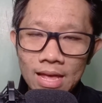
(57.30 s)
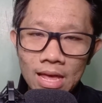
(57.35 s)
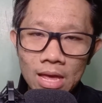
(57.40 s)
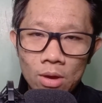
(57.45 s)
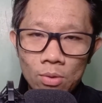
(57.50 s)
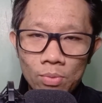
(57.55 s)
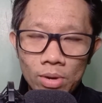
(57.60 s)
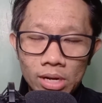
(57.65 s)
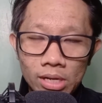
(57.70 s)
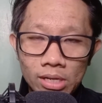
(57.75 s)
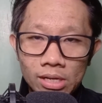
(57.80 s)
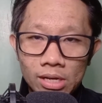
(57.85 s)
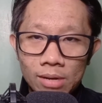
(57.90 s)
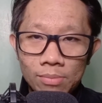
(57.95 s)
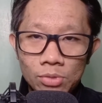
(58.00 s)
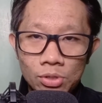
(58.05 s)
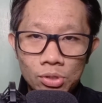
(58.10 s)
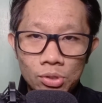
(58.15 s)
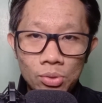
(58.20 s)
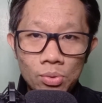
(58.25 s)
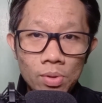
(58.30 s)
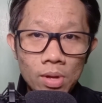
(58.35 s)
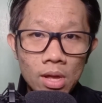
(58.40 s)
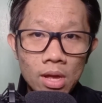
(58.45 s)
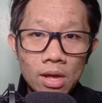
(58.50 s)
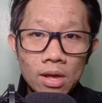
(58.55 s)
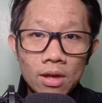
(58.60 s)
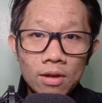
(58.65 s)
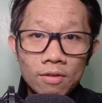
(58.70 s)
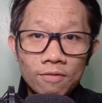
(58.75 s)
when it comes to
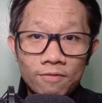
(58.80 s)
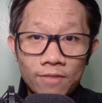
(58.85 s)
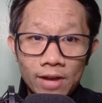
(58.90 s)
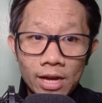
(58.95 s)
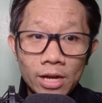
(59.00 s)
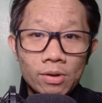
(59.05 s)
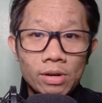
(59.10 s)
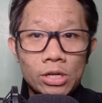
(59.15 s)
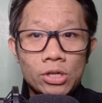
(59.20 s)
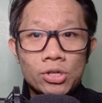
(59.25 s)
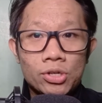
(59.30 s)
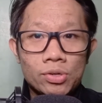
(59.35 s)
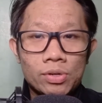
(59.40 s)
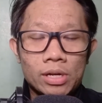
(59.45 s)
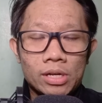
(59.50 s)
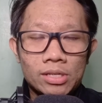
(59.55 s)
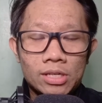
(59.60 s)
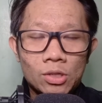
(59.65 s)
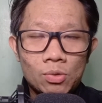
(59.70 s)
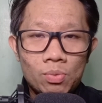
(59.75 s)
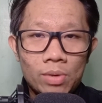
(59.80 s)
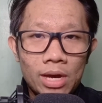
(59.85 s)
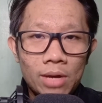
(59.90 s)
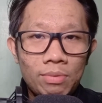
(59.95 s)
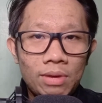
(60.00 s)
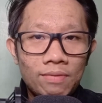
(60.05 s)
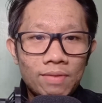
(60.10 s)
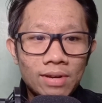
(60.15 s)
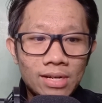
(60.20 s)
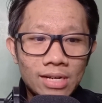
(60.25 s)
fire insurance. That's why
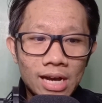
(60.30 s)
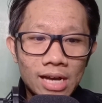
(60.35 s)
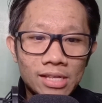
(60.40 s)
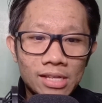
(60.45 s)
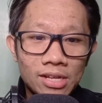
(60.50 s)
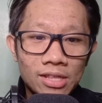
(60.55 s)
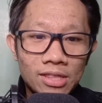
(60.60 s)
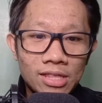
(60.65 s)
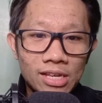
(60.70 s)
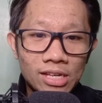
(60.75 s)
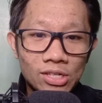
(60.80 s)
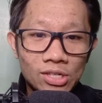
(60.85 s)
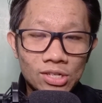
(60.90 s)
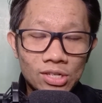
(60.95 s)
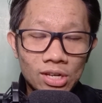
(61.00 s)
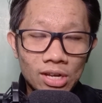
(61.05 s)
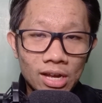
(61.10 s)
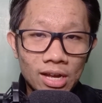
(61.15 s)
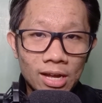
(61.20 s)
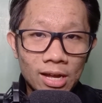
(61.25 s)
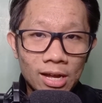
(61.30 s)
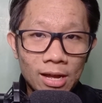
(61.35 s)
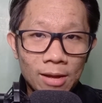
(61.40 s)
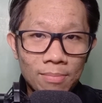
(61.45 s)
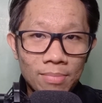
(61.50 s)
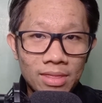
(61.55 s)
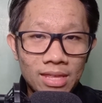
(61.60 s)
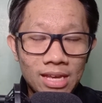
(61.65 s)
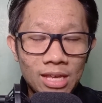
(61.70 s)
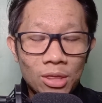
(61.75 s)
we've entitled this
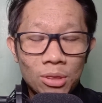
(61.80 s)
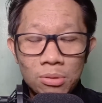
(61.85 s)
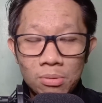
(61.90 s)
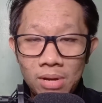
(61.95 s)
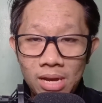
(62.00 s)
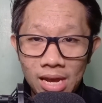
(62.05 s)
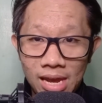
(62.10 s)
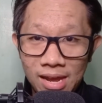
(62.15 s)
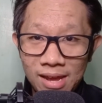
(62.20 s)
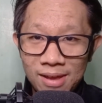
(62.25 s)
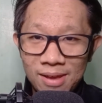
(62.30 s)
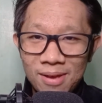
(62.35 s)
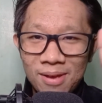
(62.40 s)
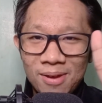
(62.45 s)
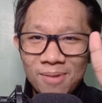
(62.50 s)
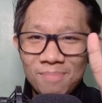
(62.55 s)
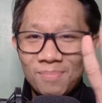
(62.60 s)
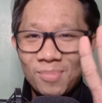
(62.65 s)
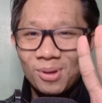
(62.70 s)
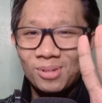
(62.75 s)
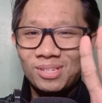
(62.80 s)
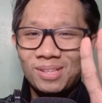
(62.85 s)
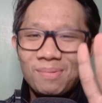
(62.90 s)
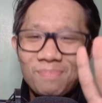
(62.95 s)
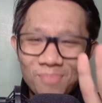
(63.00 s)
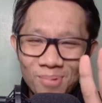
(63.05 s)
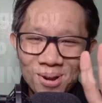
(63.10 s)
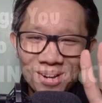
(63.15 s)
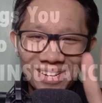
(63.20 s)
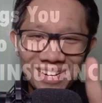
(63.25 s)
the three most
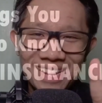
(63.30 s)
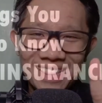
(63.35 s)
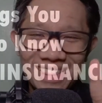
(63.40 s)
important